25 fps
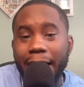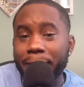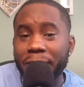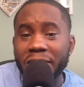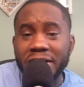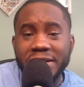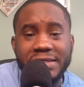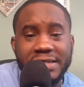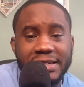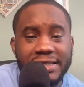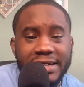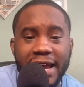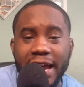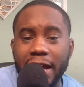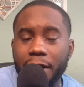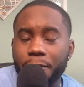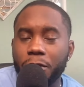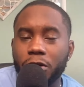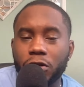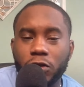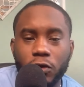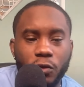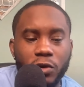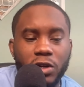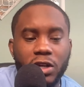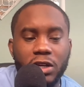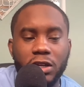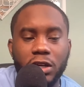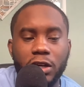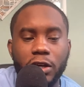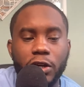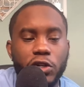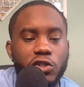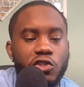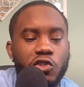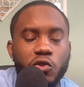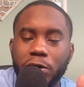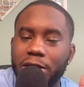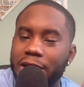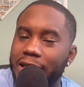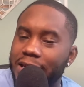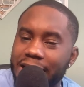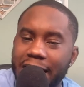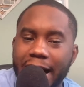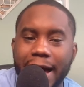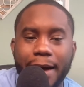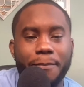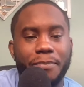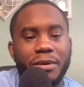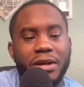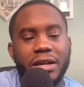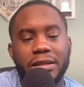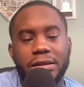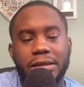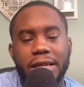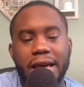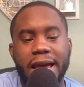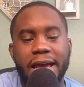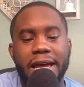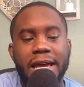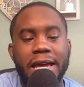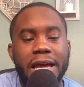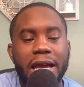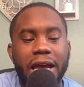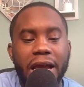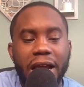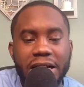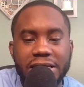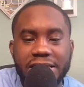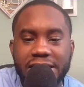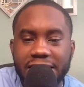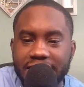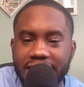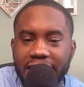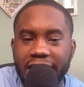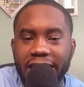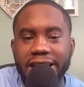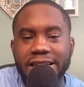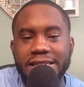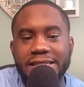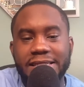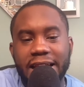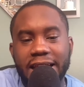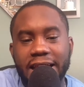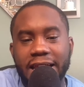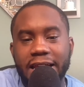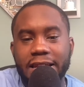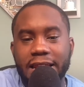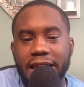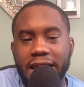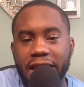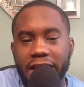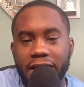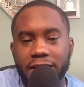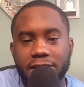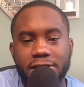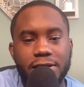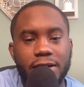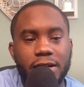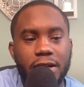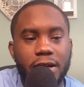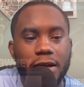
missed a game in 3 years. You cannot beat that in today's day and age.